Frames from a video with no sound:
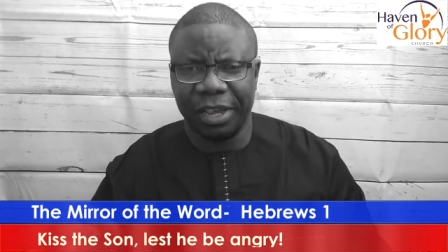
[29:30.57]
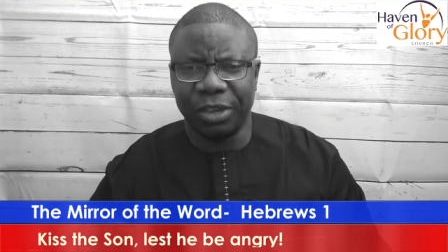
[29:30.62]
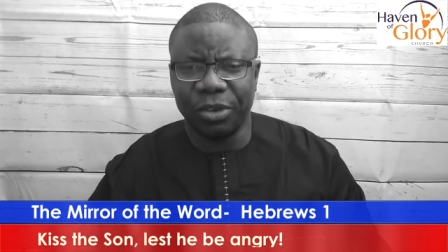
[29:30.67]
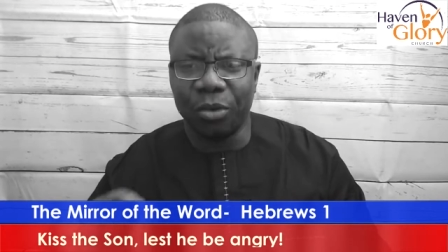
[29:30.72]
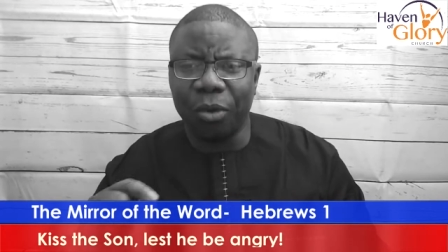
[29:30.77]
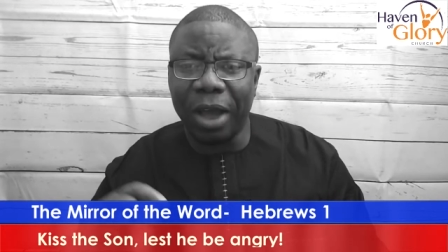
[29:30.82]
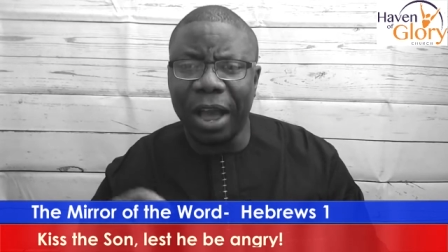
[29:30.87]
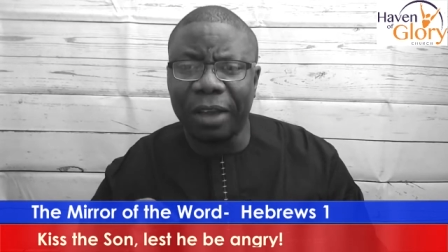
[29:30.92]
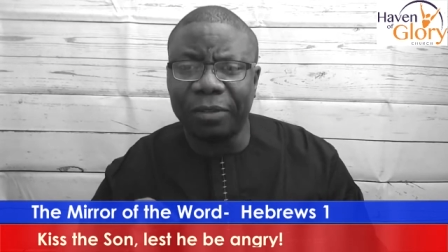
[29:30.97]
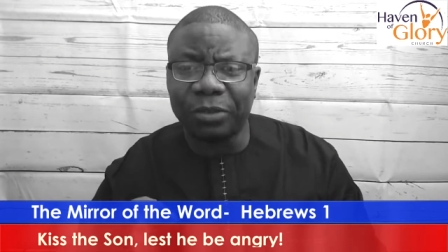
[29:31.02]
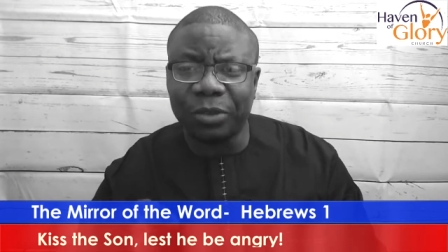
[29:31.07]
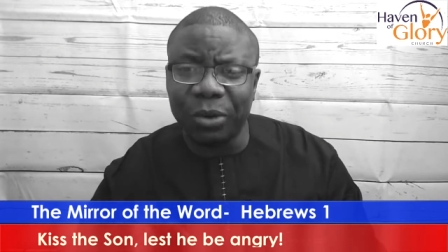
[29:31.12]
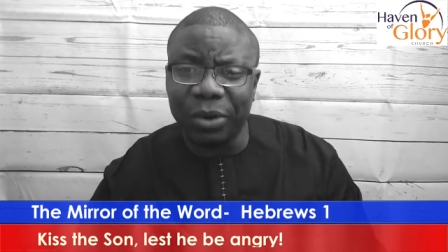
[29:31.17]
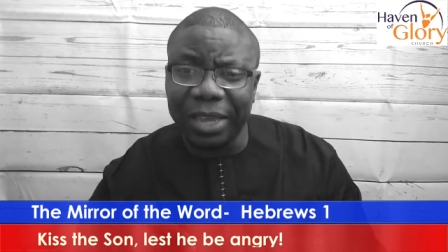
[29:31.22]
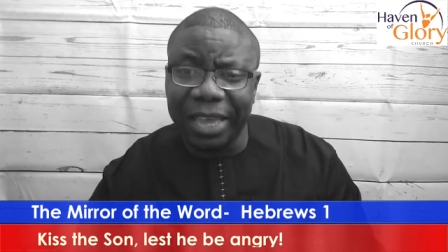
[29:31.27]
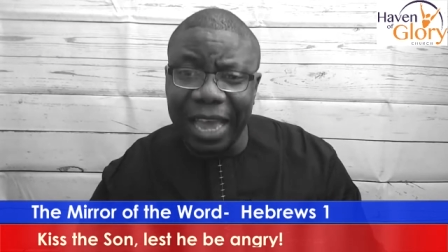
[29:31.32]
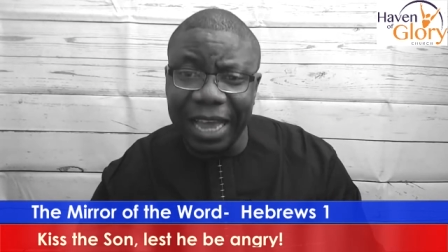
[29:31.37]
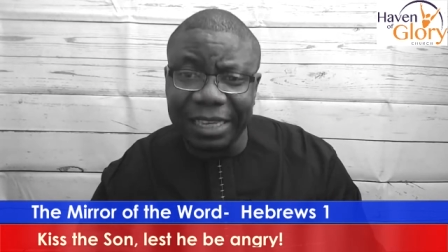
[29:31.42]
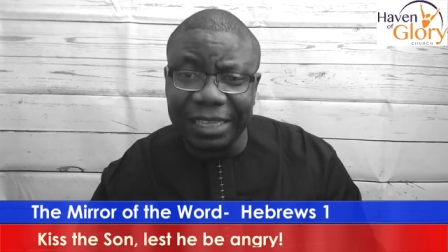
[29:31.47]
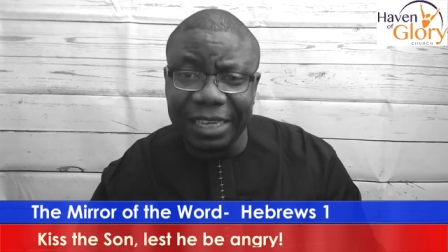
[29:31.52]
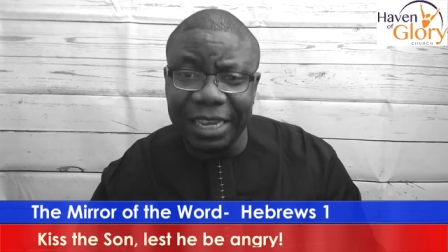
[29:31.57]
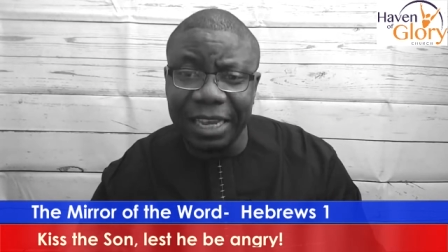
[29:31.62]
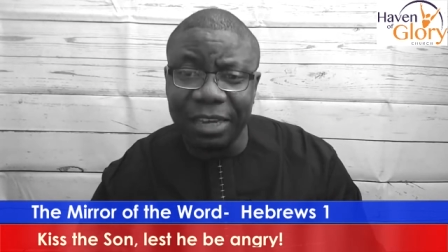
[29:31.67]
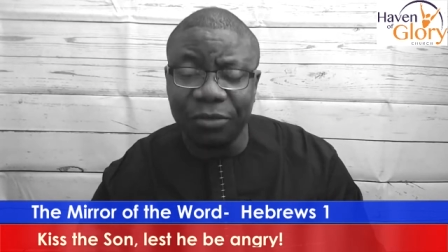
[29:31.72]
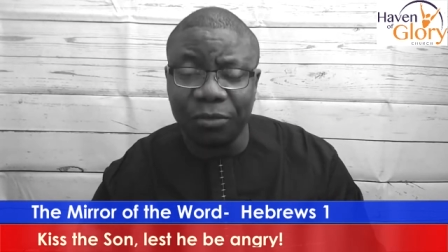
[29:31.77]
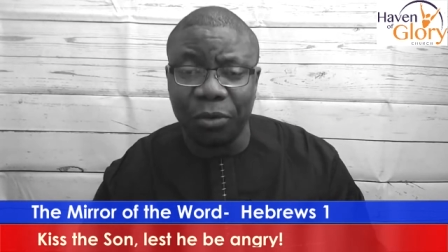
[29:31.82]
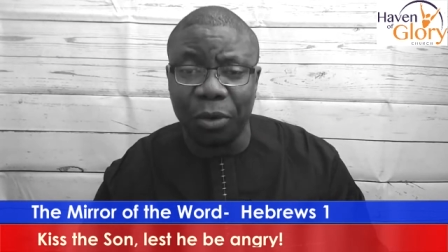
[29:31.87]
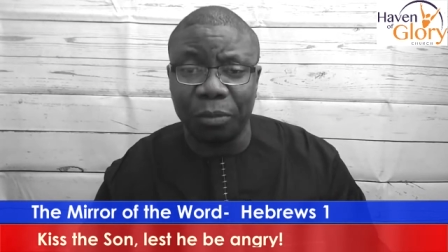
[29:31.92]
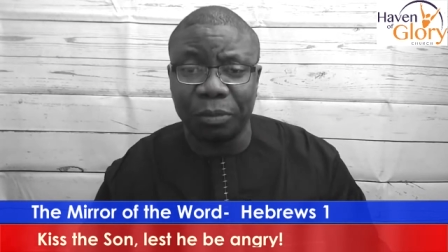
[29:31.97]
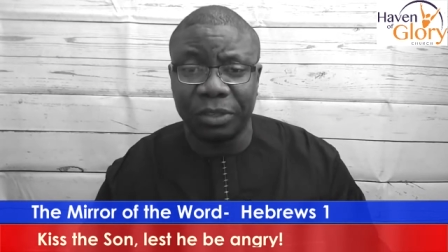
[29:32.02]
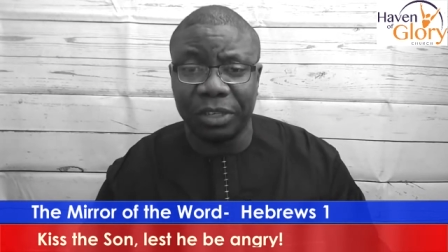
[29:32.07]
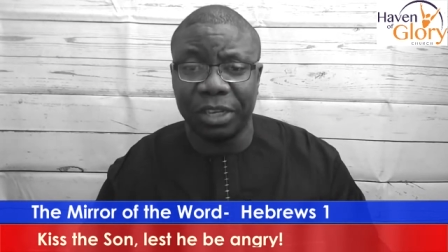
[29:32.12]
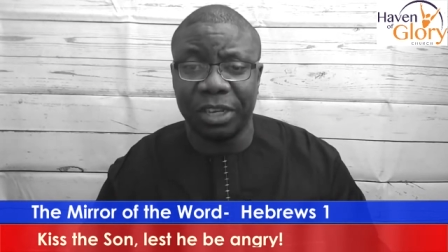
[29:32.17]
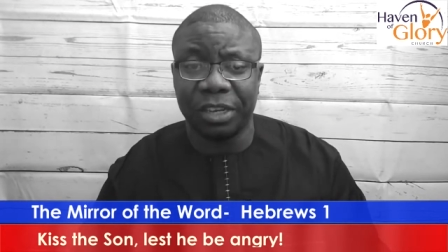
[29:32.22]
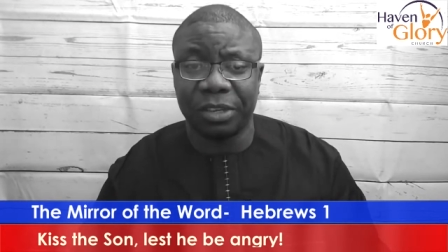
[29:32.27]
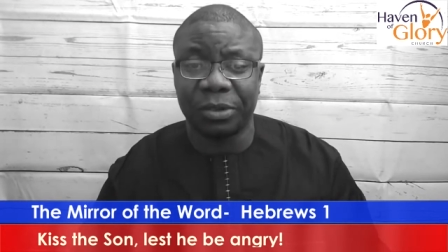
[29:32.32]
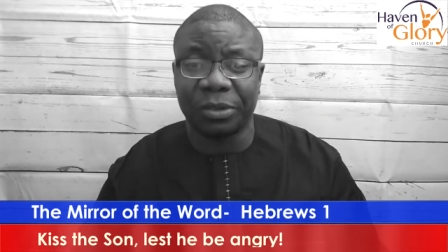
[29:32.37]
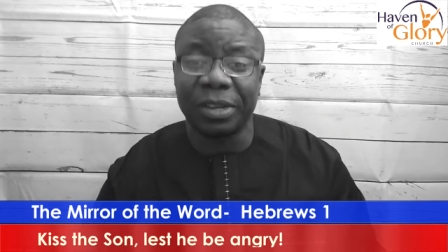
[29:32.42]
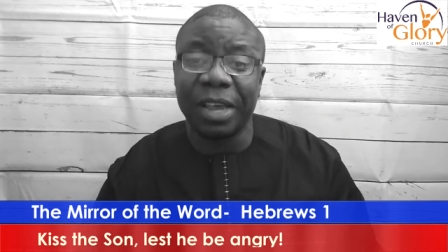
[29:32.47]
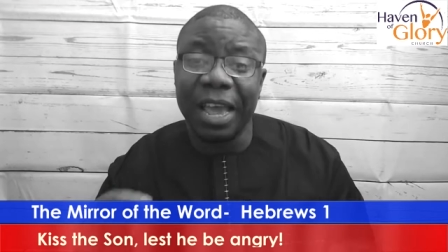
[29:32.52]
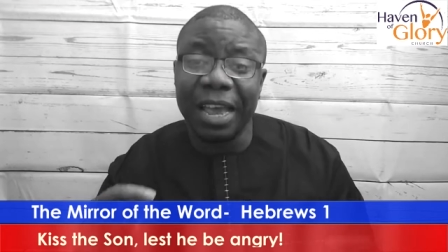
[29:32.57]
You have to get it from Jesus.